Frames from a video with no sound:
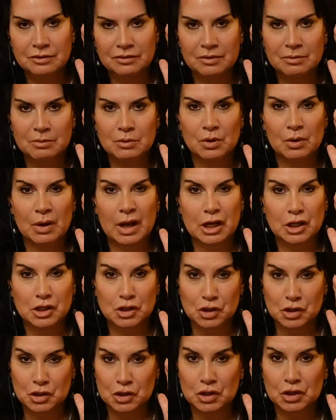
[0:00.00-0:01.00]
from your
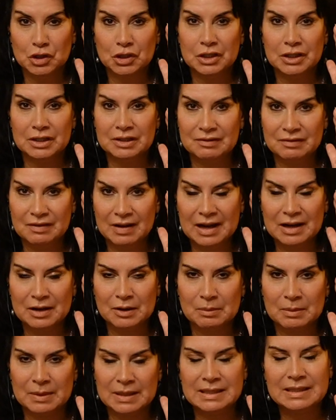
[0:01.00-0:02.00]
external
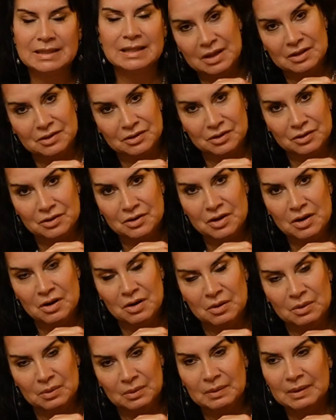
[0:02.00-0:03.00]
environment? Yes or
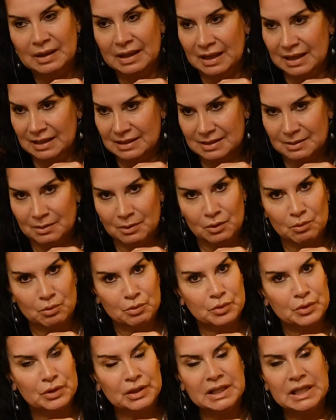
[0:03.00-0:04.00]
no? It's a
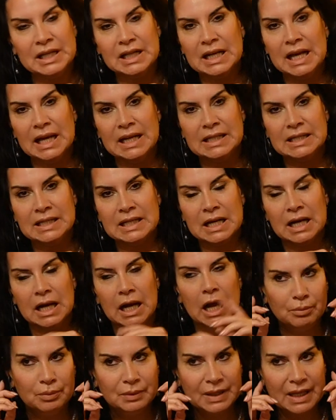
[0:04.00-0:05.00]
brilliant idea.
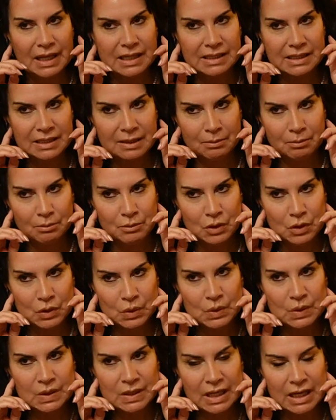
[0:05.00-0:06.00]
Play some
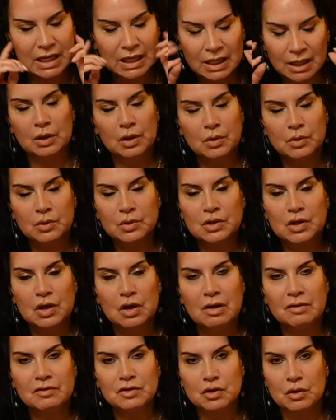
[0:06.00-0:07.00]
music, close
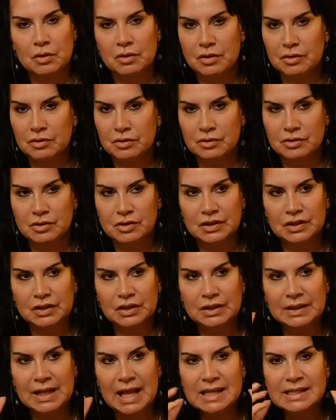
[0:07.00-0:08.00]
off so that there's
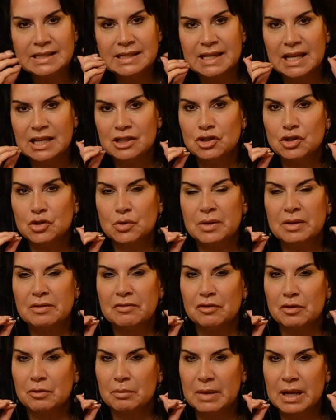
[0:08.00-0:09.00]
less sensory
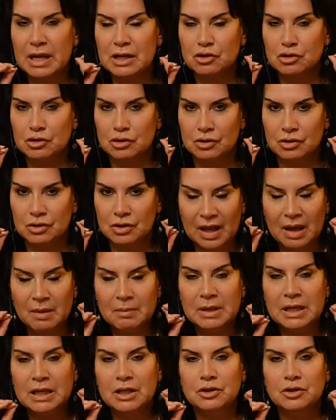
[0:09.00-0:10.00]
information
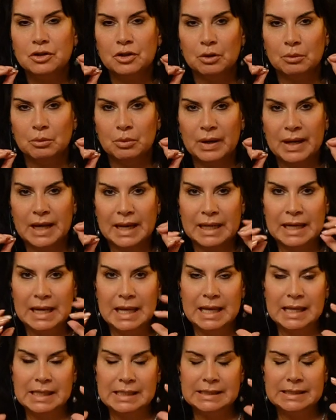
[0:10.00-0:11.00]
coming into your brain.
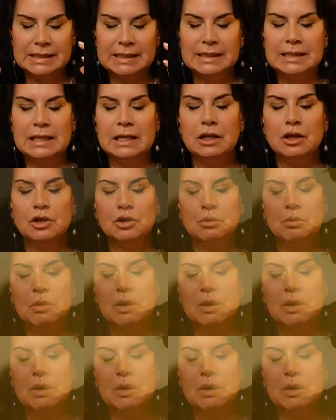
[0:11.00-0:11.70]
Sit your